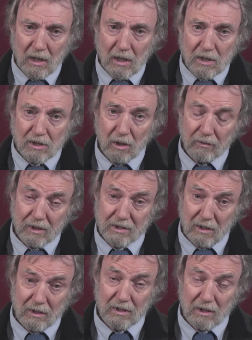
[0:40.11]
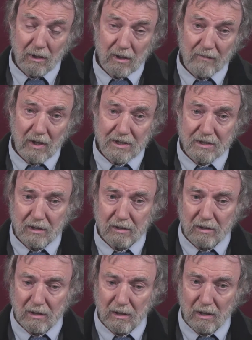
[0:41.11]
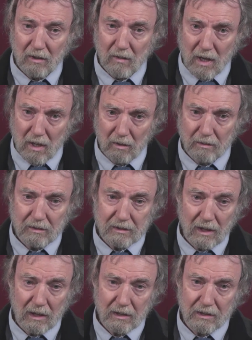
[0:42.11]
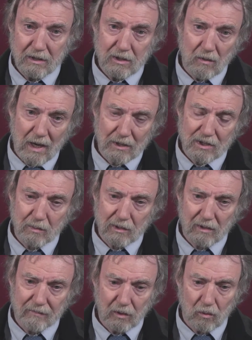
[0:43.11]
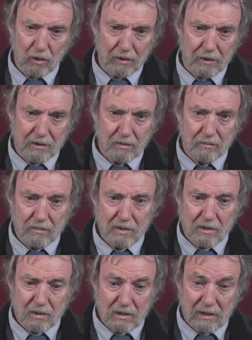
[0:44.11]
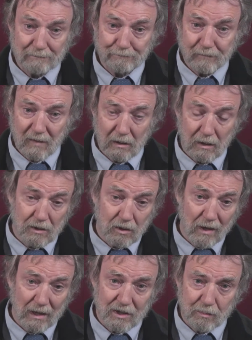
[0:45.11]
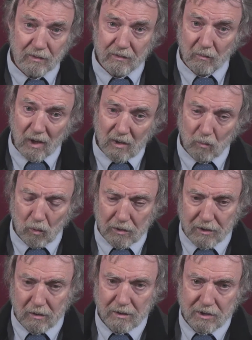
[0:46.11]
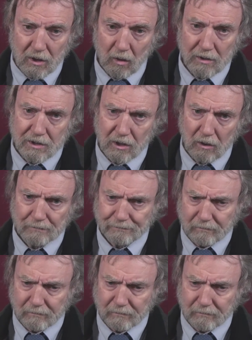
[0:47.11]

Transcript: So there's a lot of arsenic around, and it interacts with living organisms, it interacts with the rainwater and so on. So